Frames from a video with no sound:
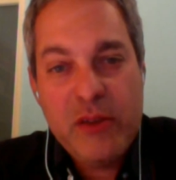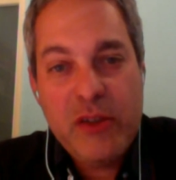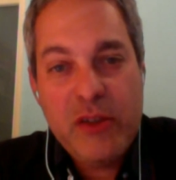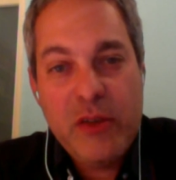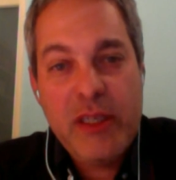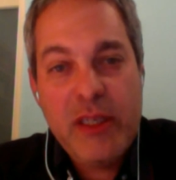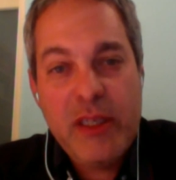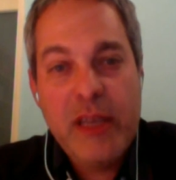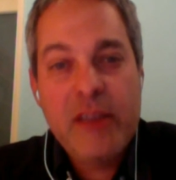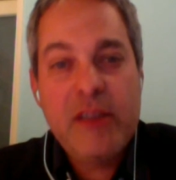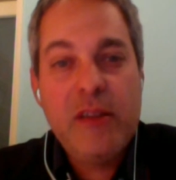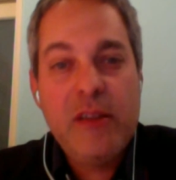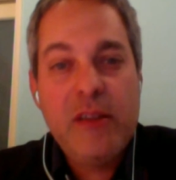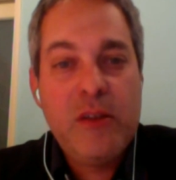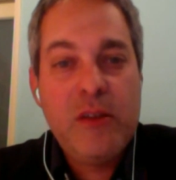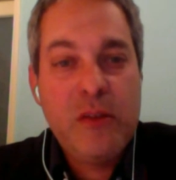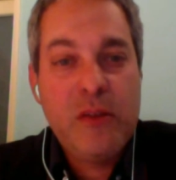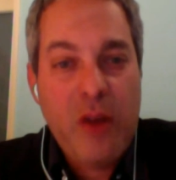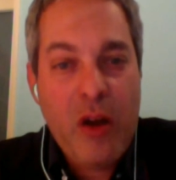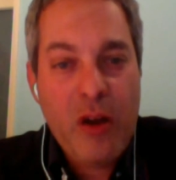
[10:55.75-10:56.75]
so it takes a
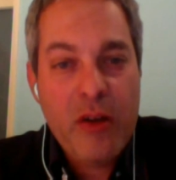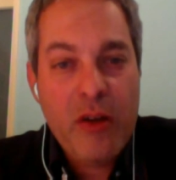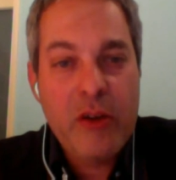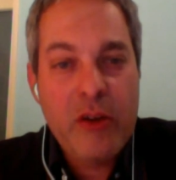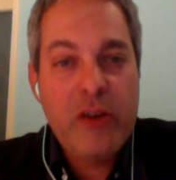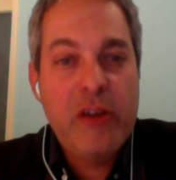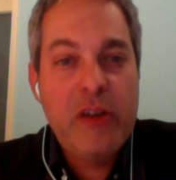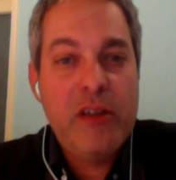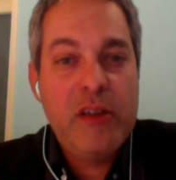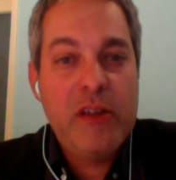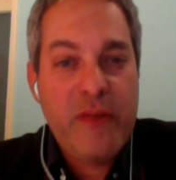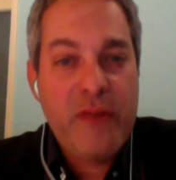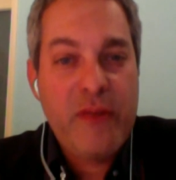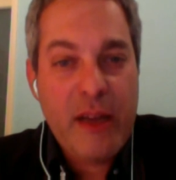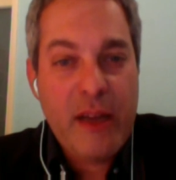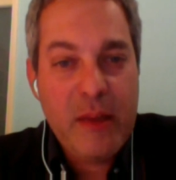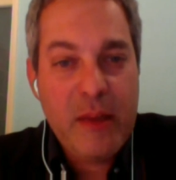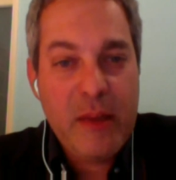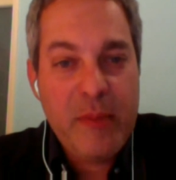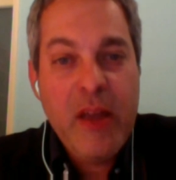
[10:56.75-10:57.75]
little longer to
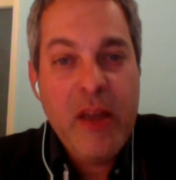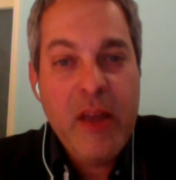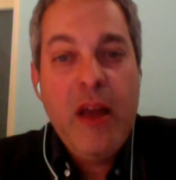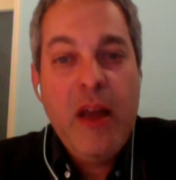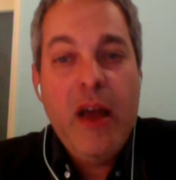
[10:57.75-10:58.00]
develop